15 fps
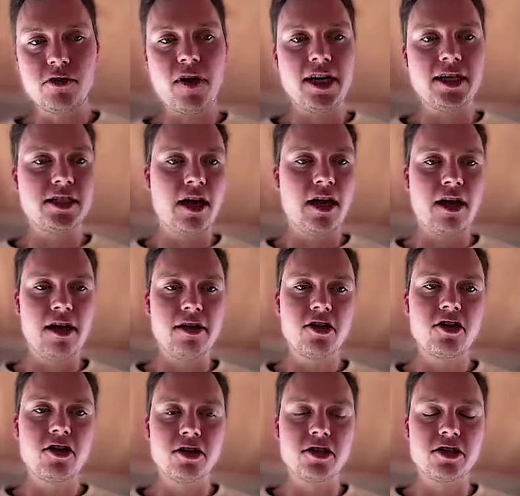suffice
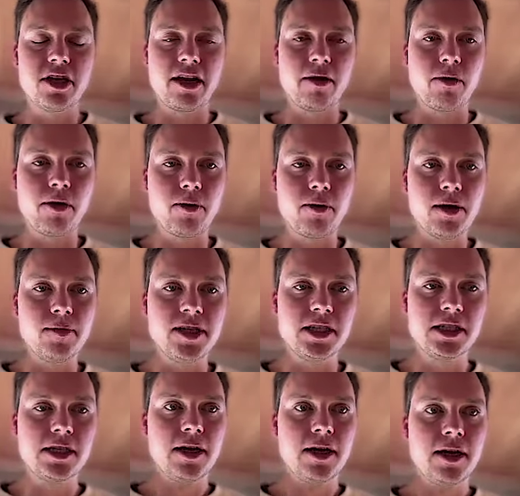additional staking
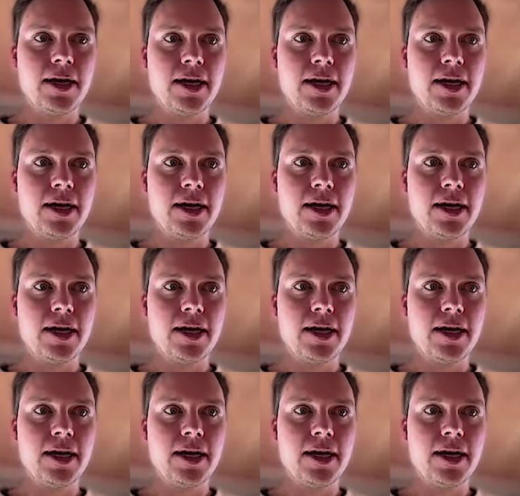requirements.